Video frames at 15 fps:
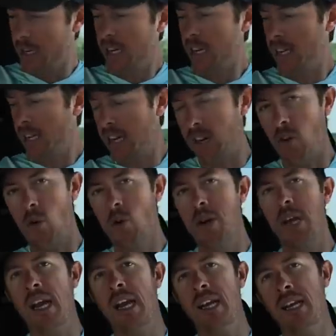any of that
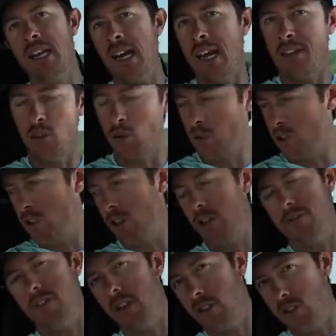organic, natural
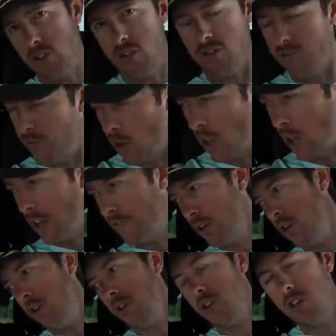stuff. That'll just fall off
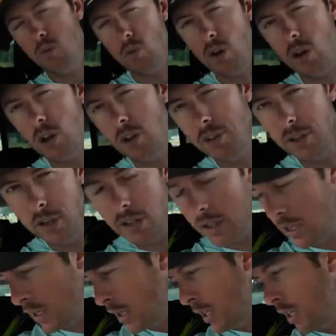the hook. You want all the,
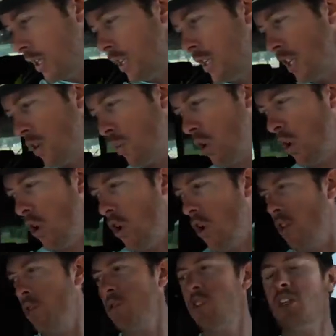you want
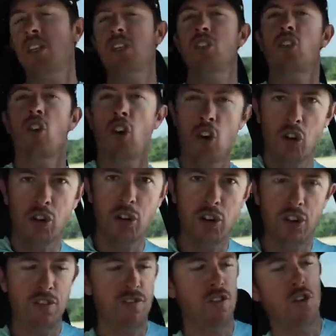all those things that aren't
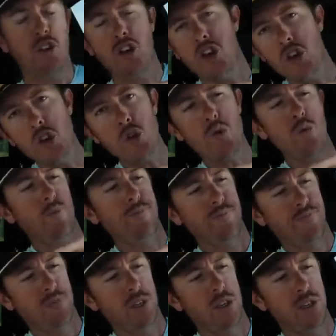good for you,
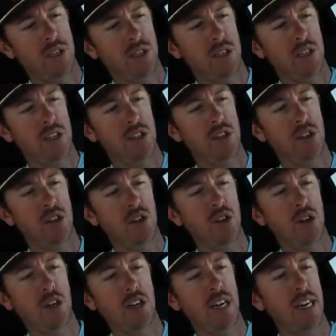because it sticks to the
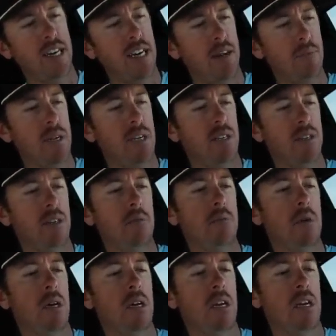hook. And I got me
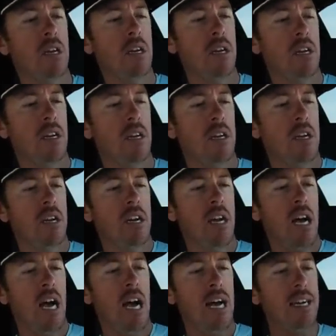some,
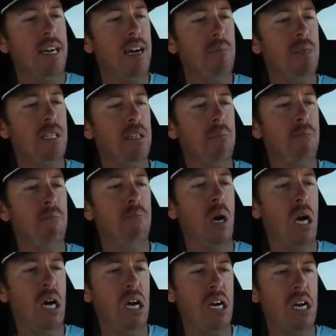I got me some
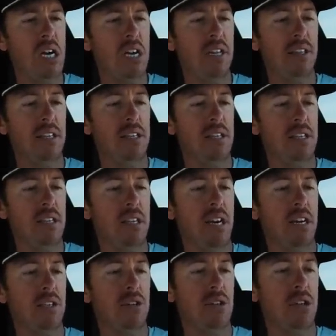bug. This is
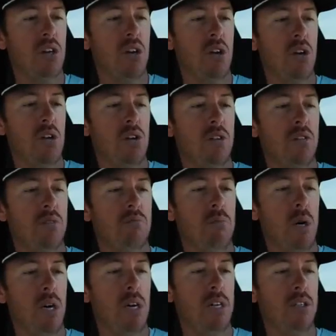actually called
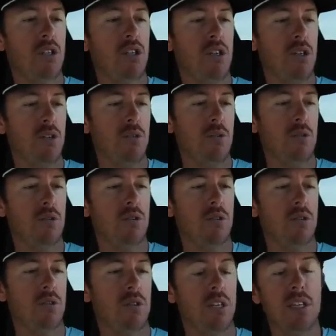bug
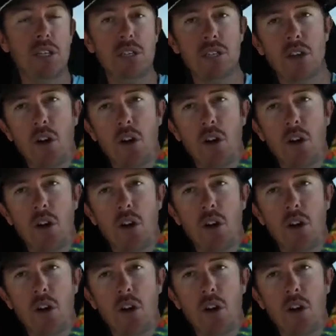juice. This is